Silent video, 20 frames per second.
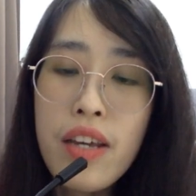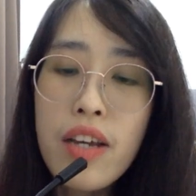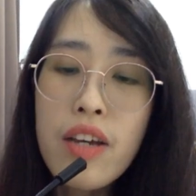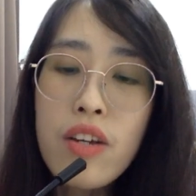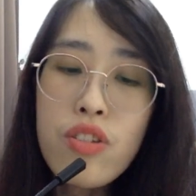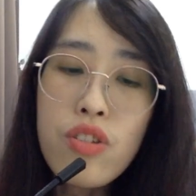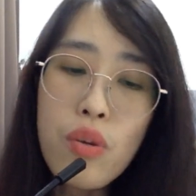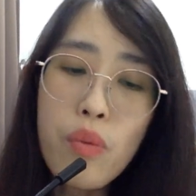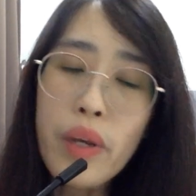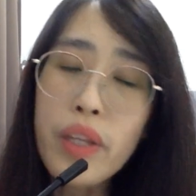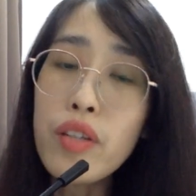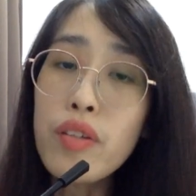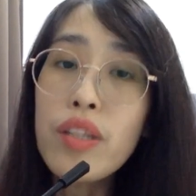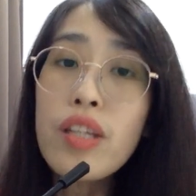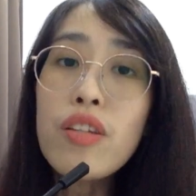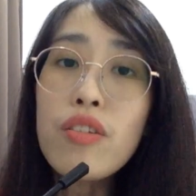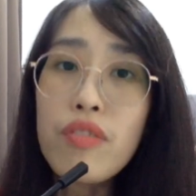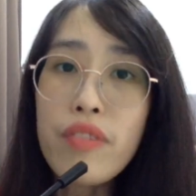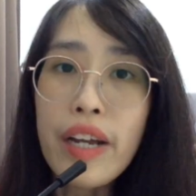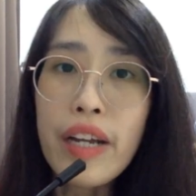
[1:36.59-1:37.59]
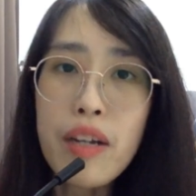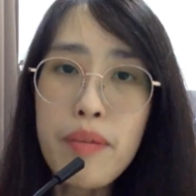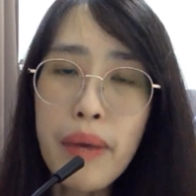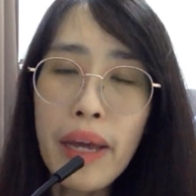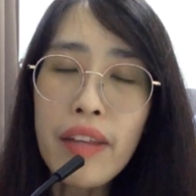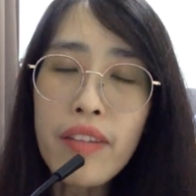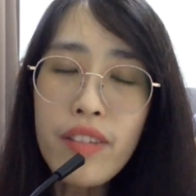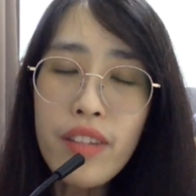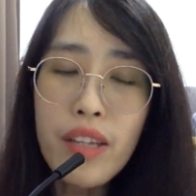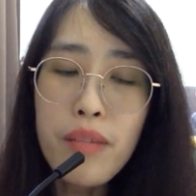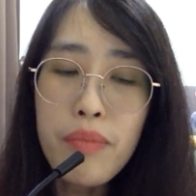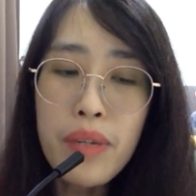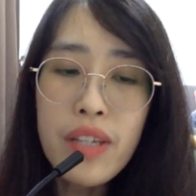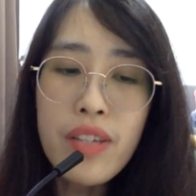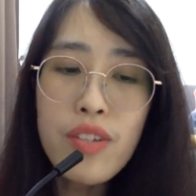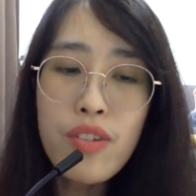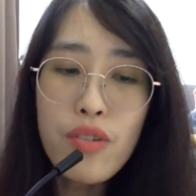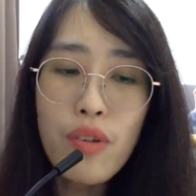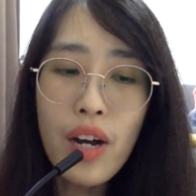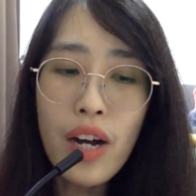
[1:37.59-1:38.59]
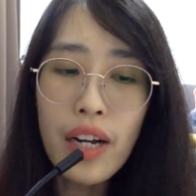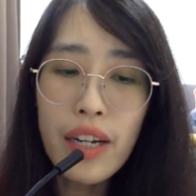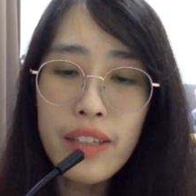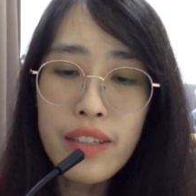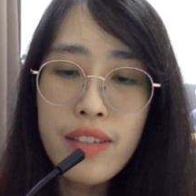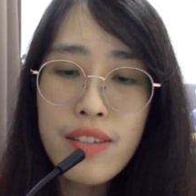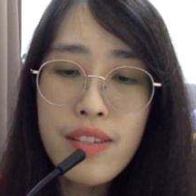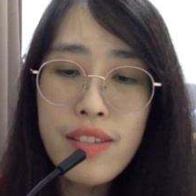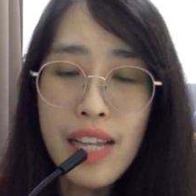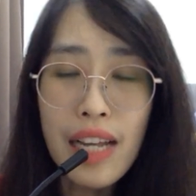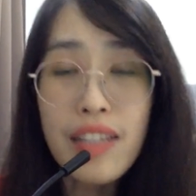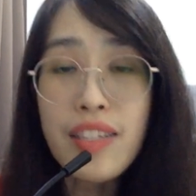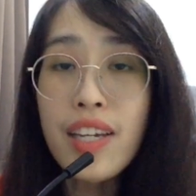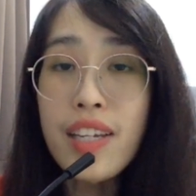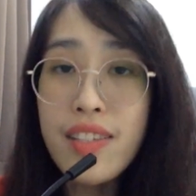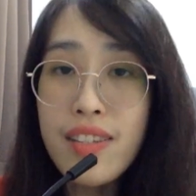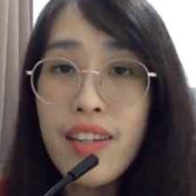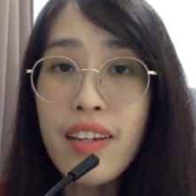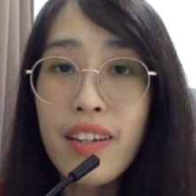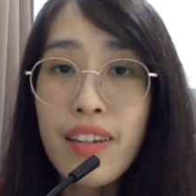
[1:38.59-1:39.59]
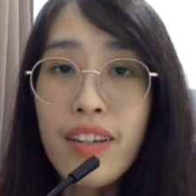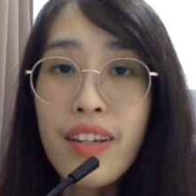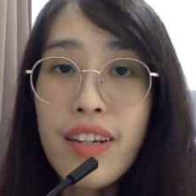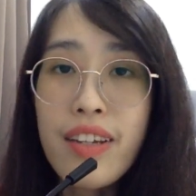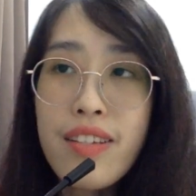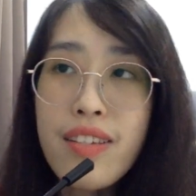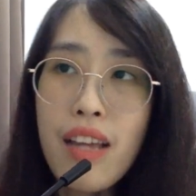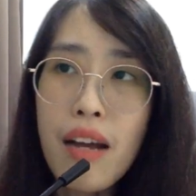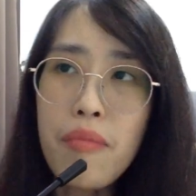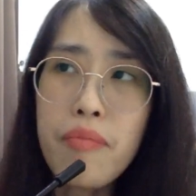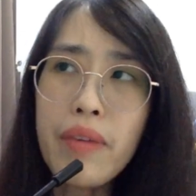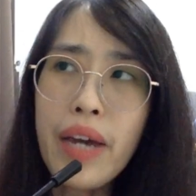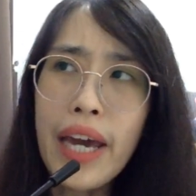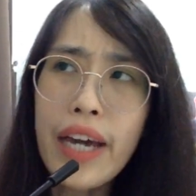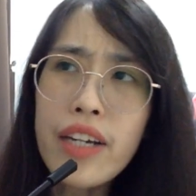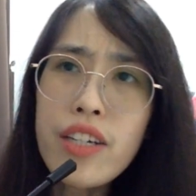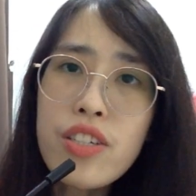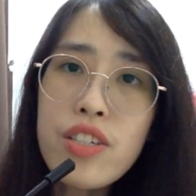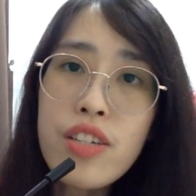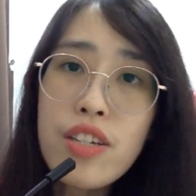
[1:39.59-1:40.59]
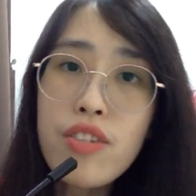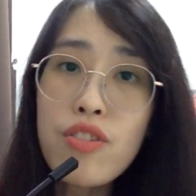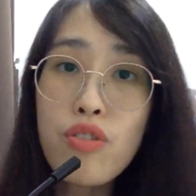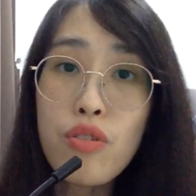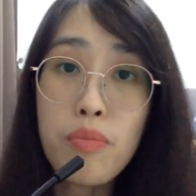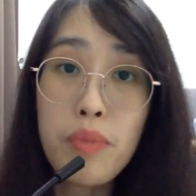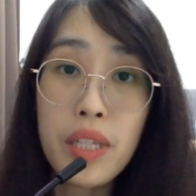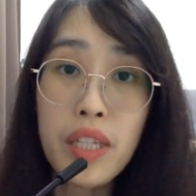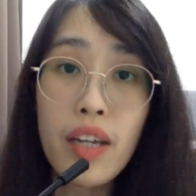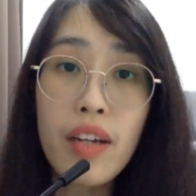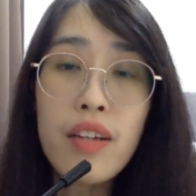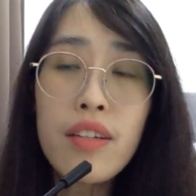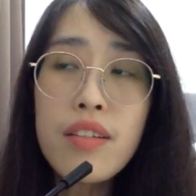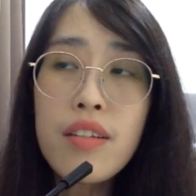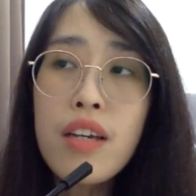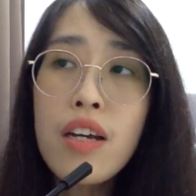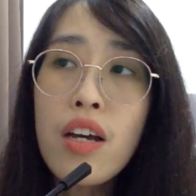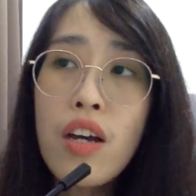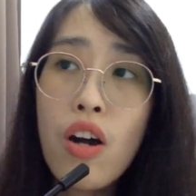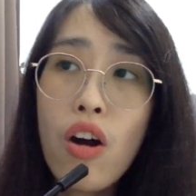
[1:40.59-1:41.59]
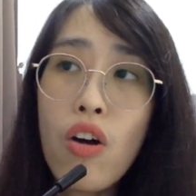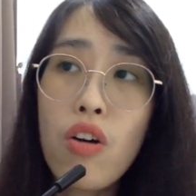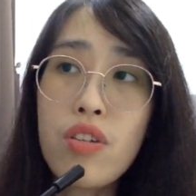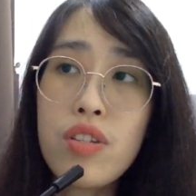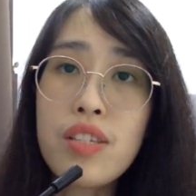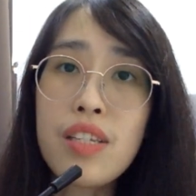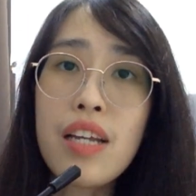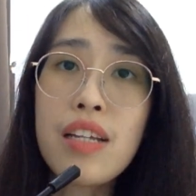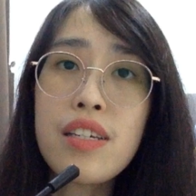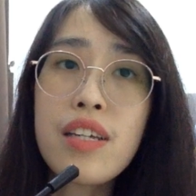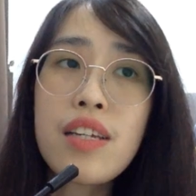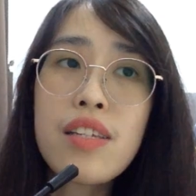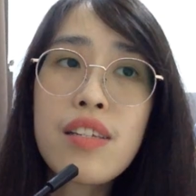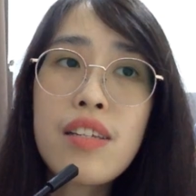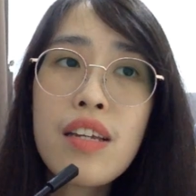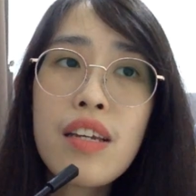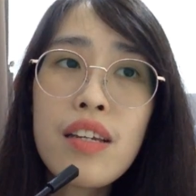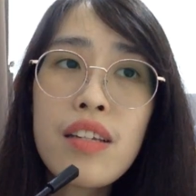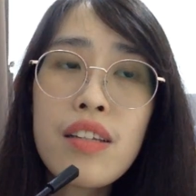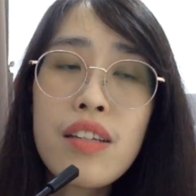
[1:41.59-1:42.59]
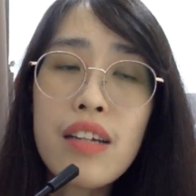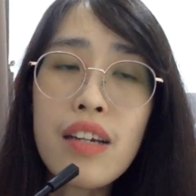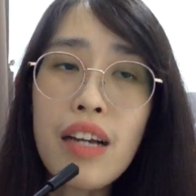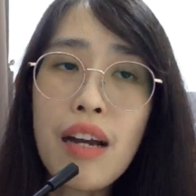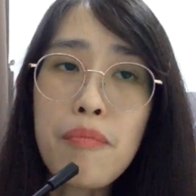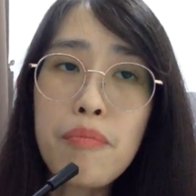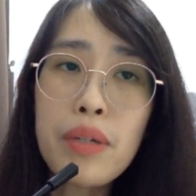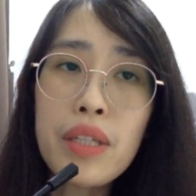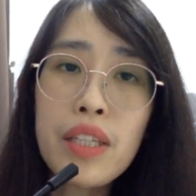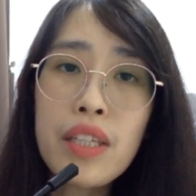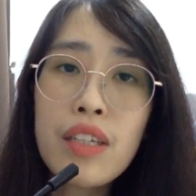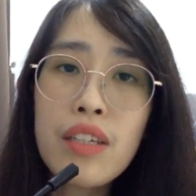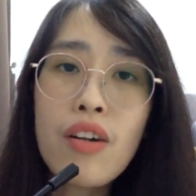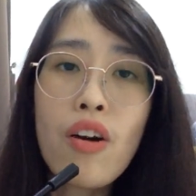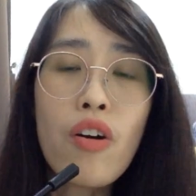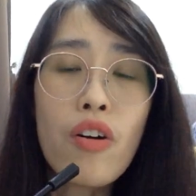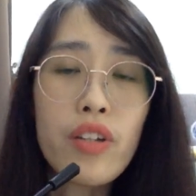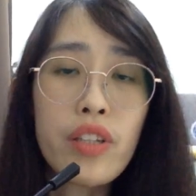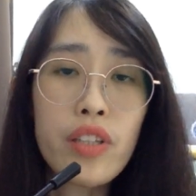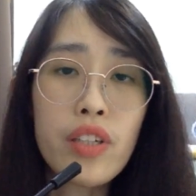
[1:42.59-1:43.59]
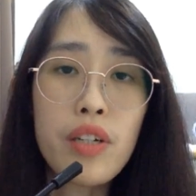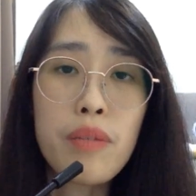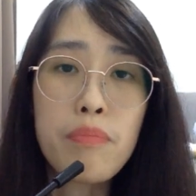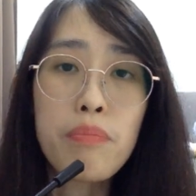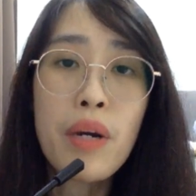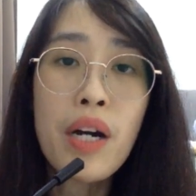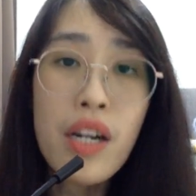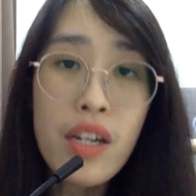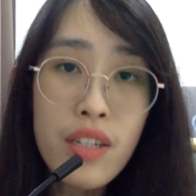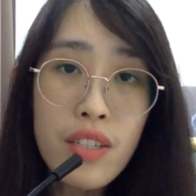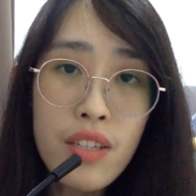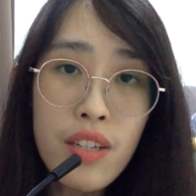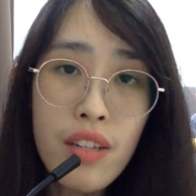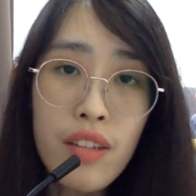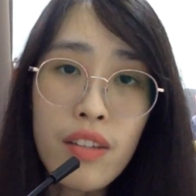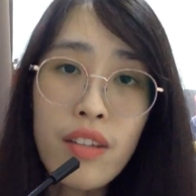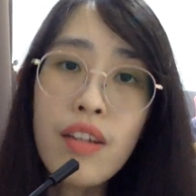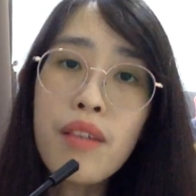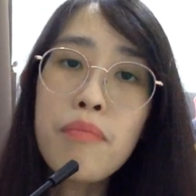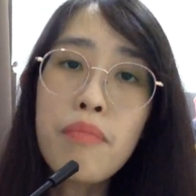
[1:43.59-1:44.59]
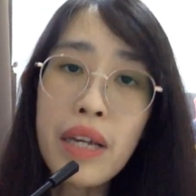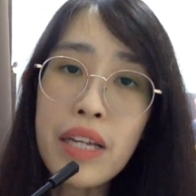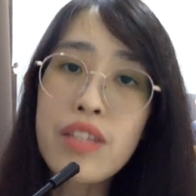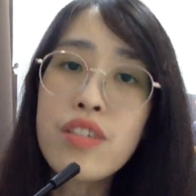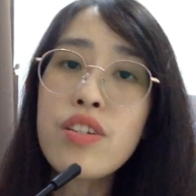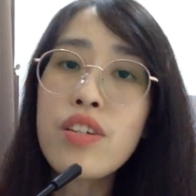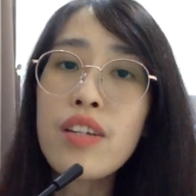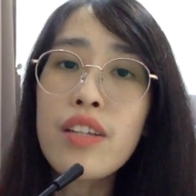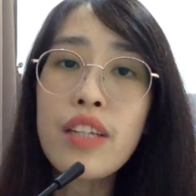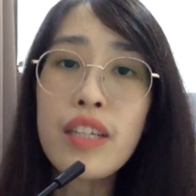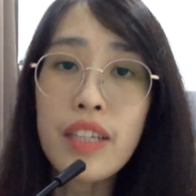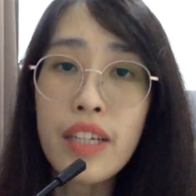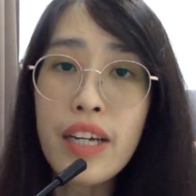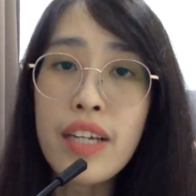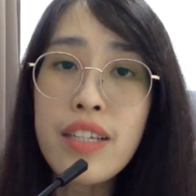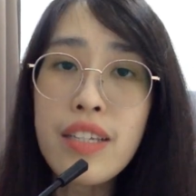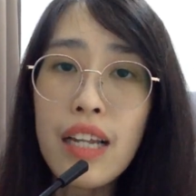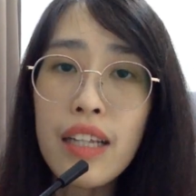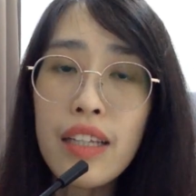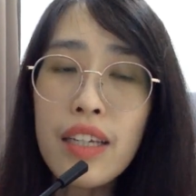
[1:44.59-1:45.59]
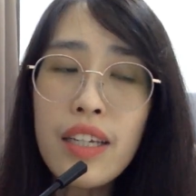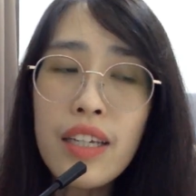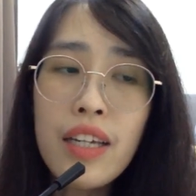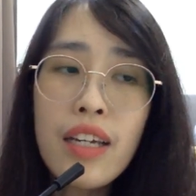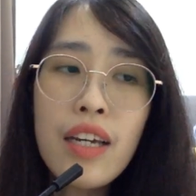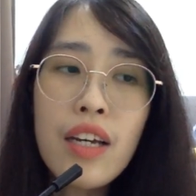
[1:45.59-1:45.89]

So when you need to recommend, it means you are suggesting some actions to be taken, or suggesting the company or the person mentioned in the case study